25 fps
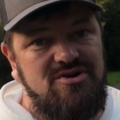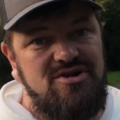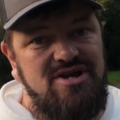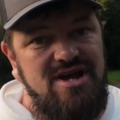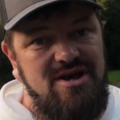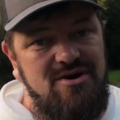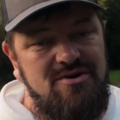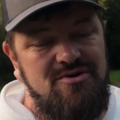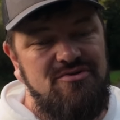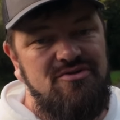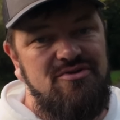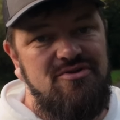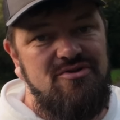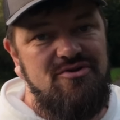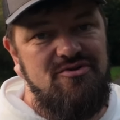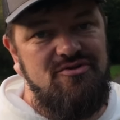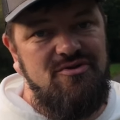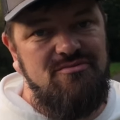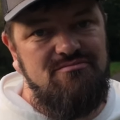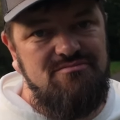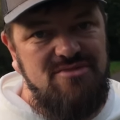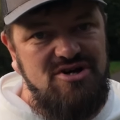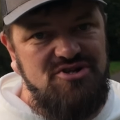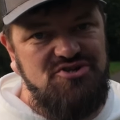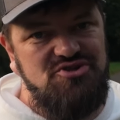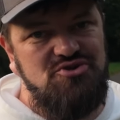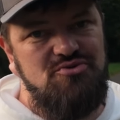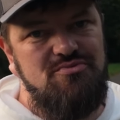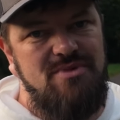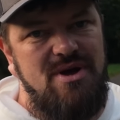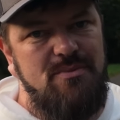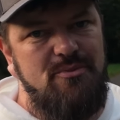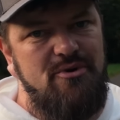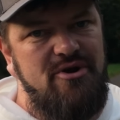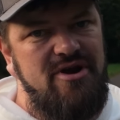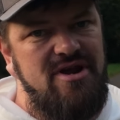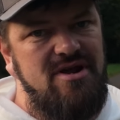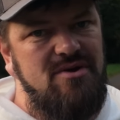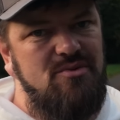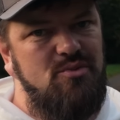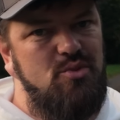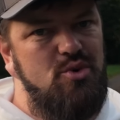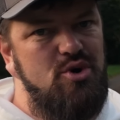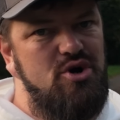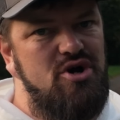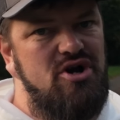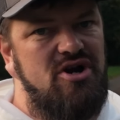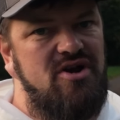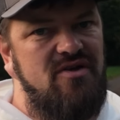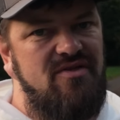get on the muscle memory,
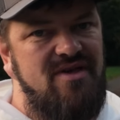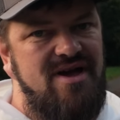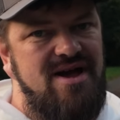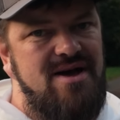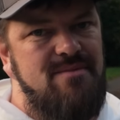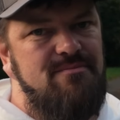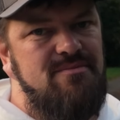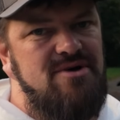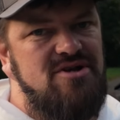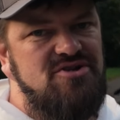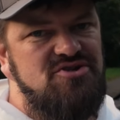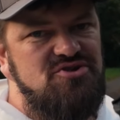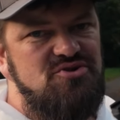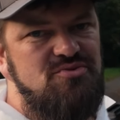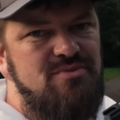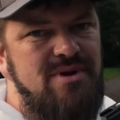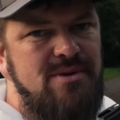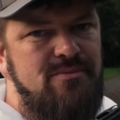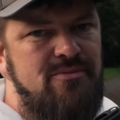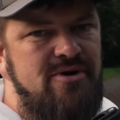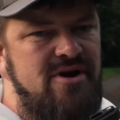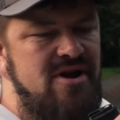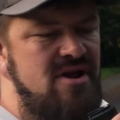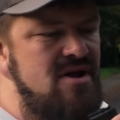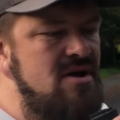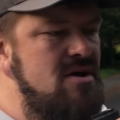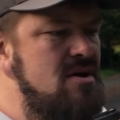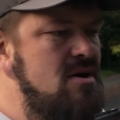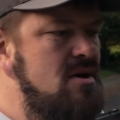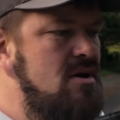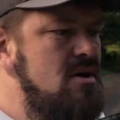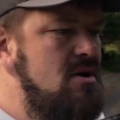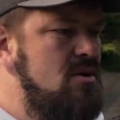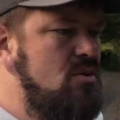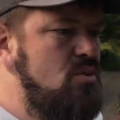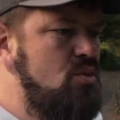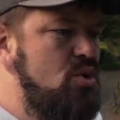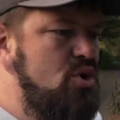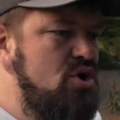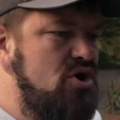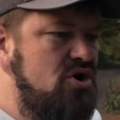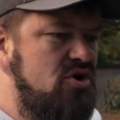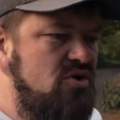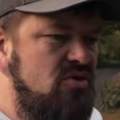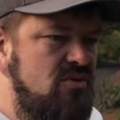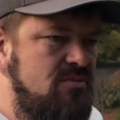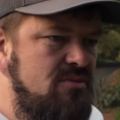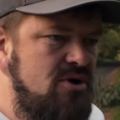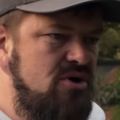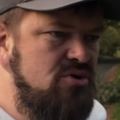work that muscle memory, work
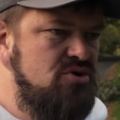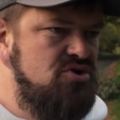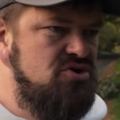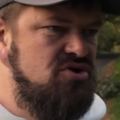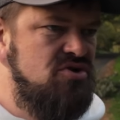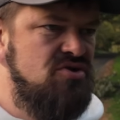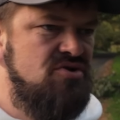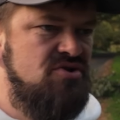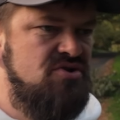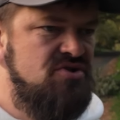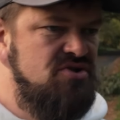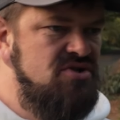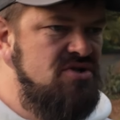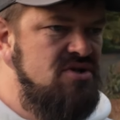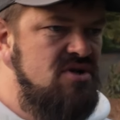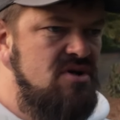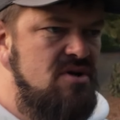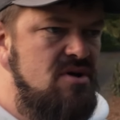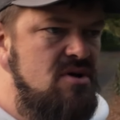the motions,